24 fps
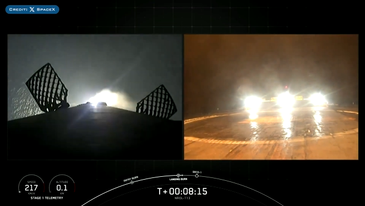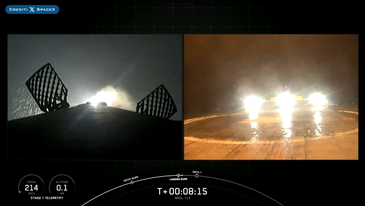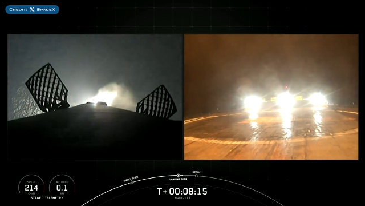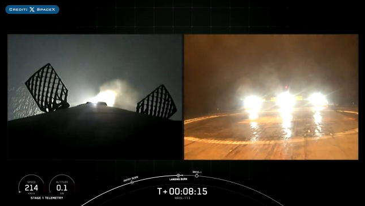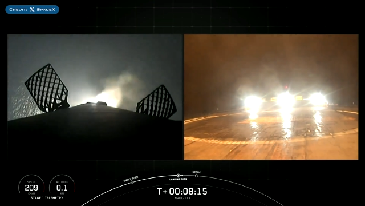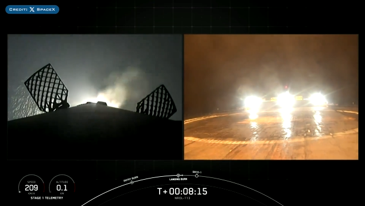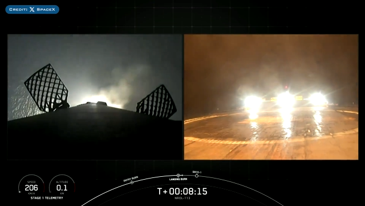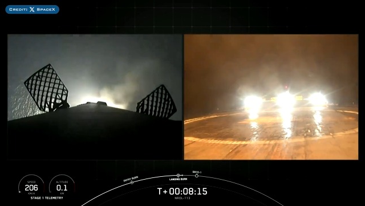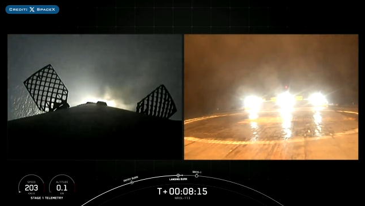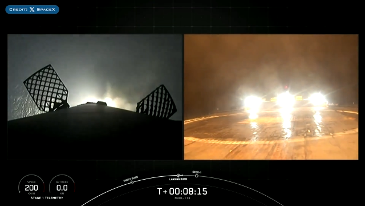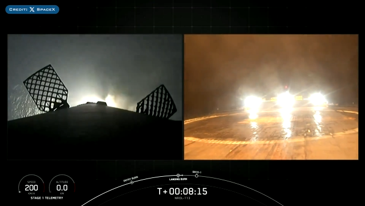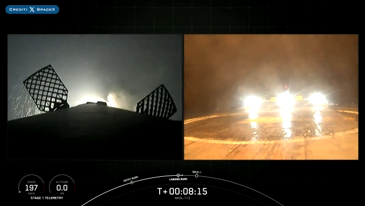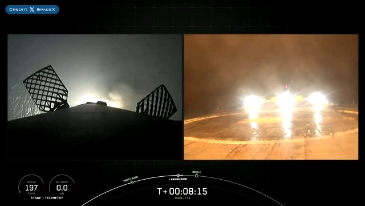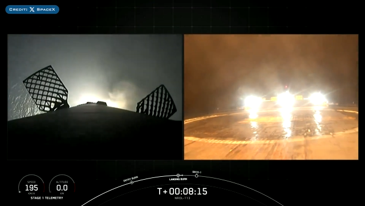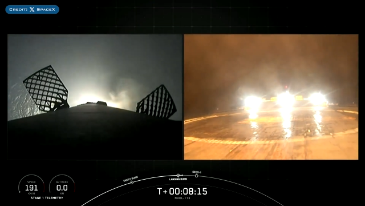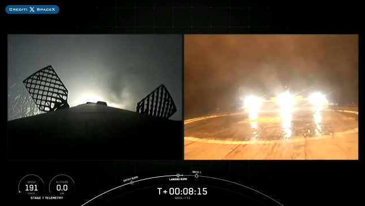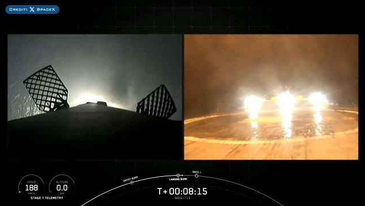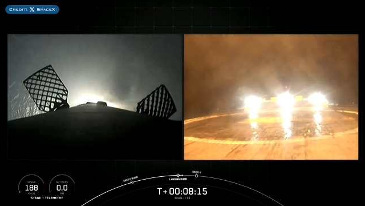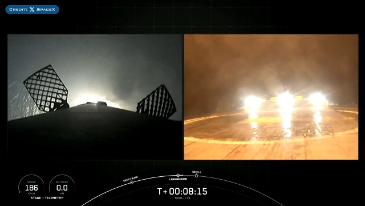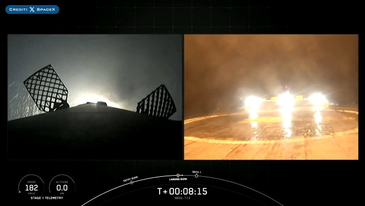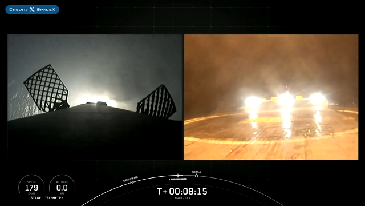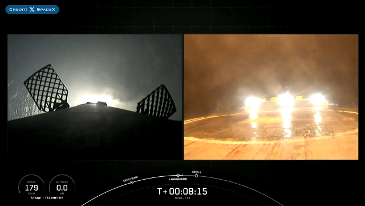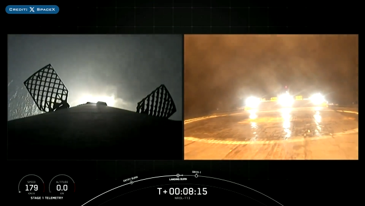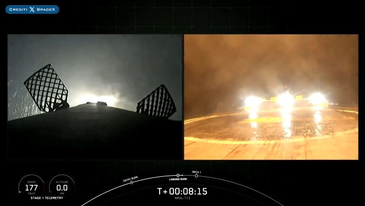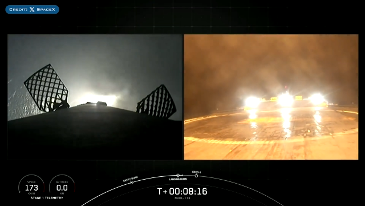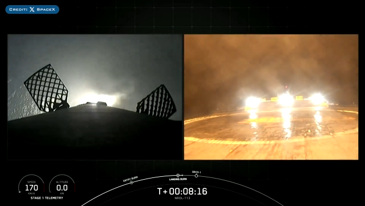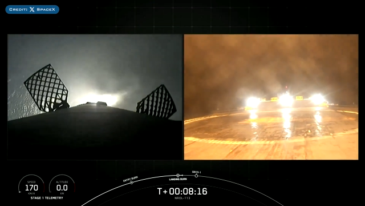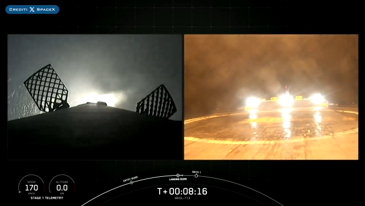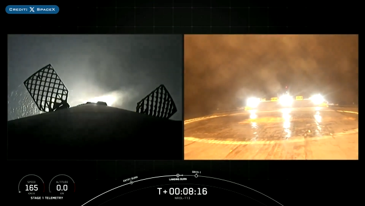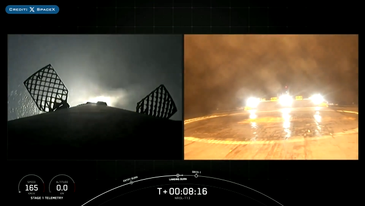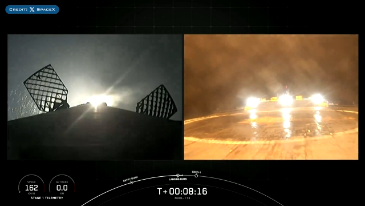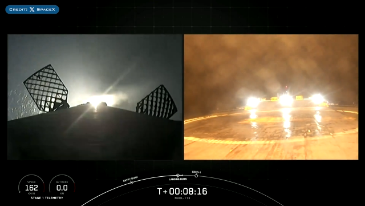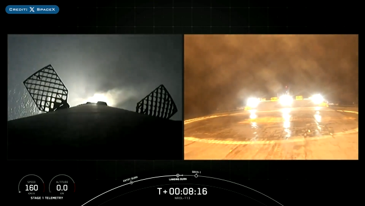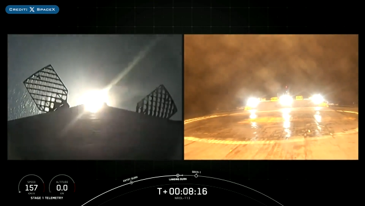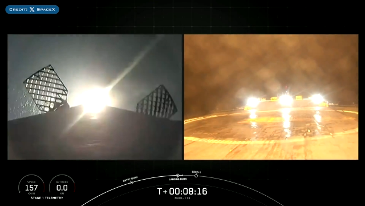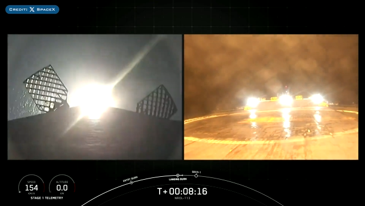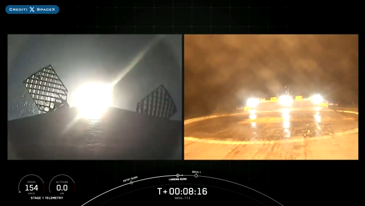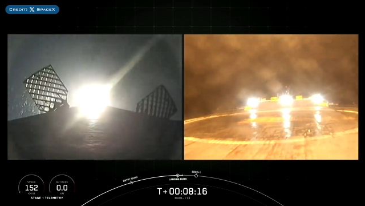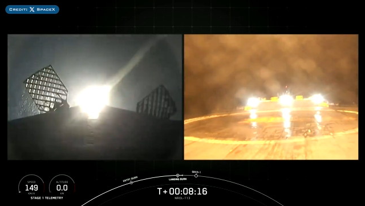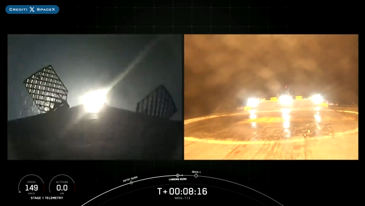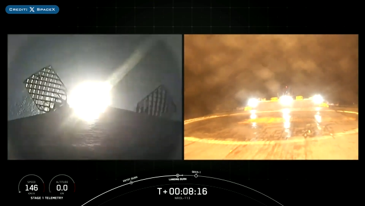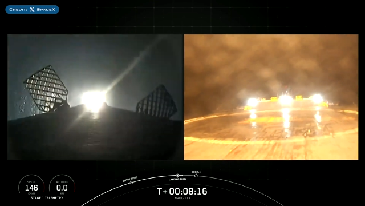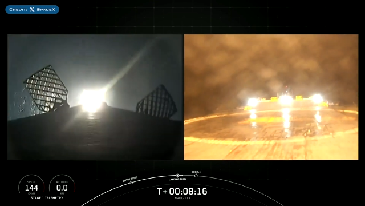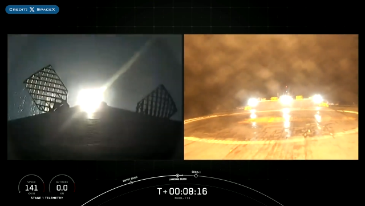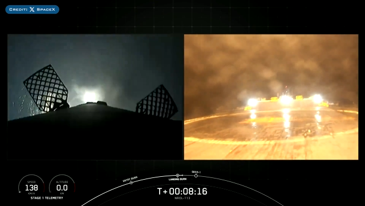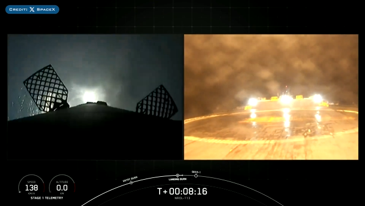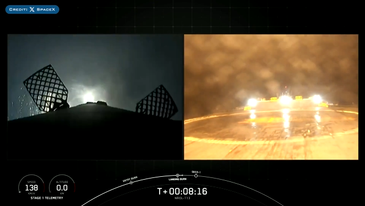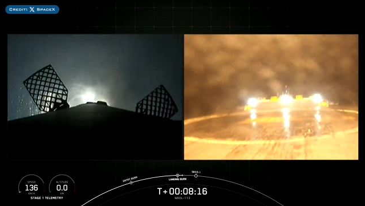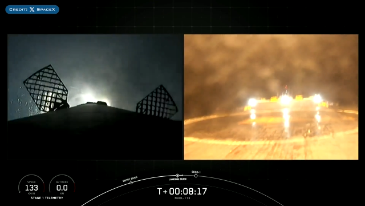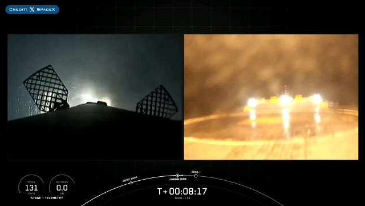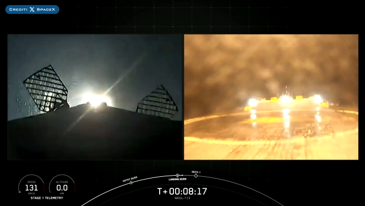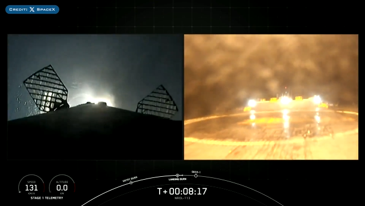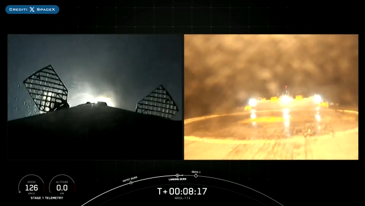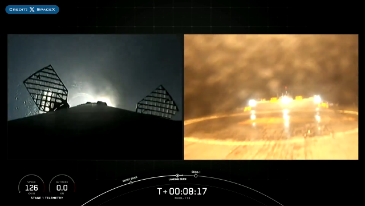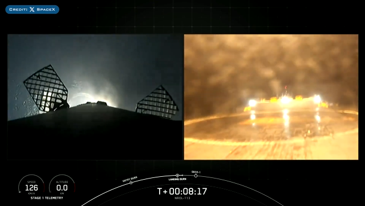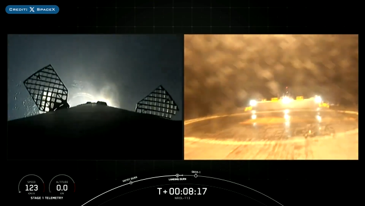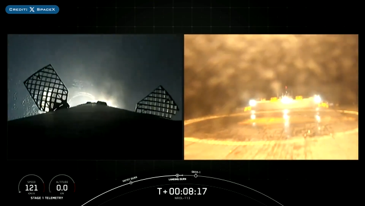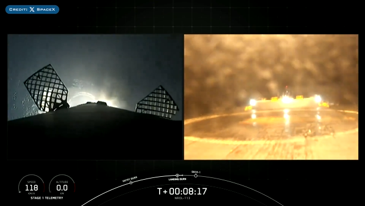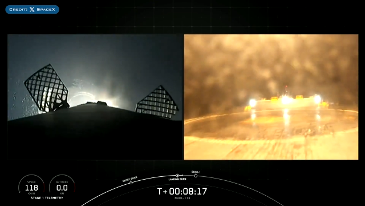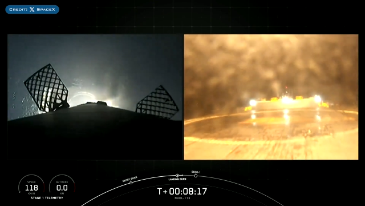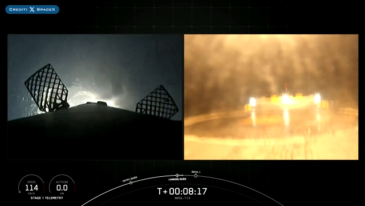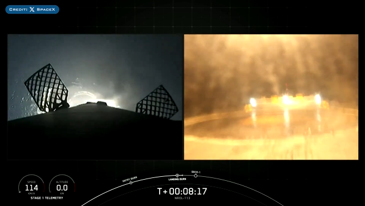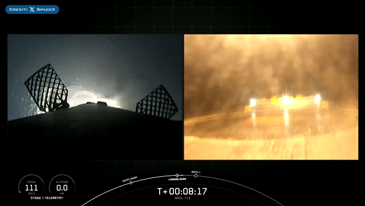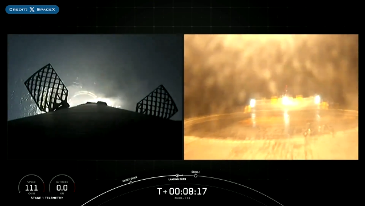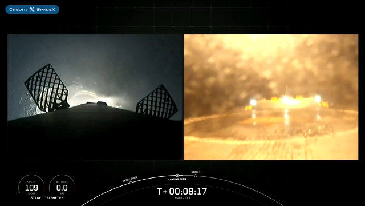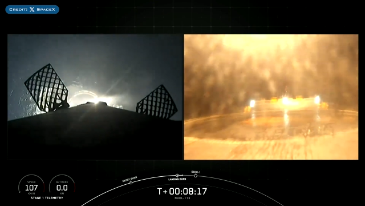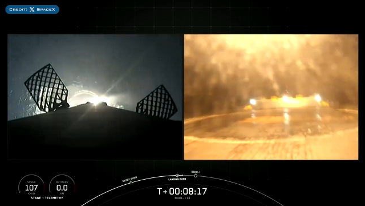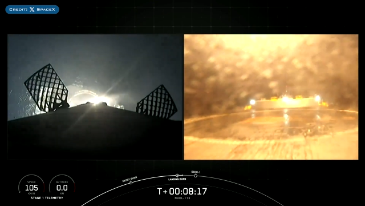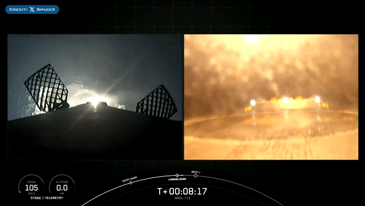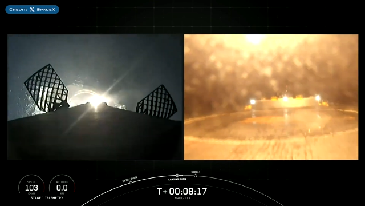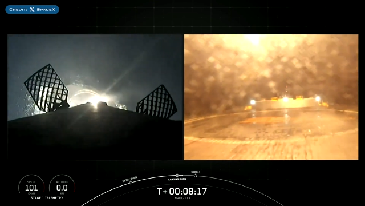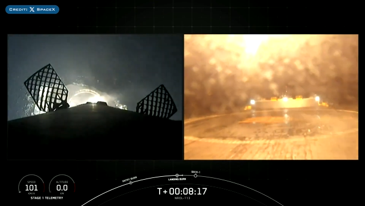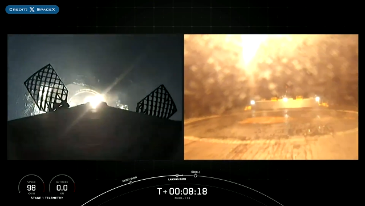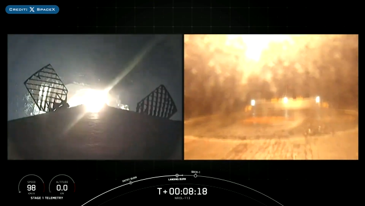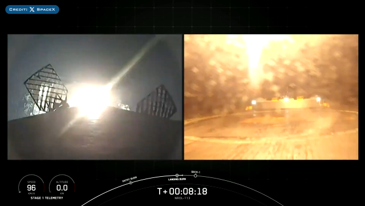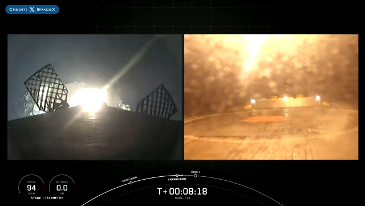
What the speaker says: No face is visible, so there are no lips to read.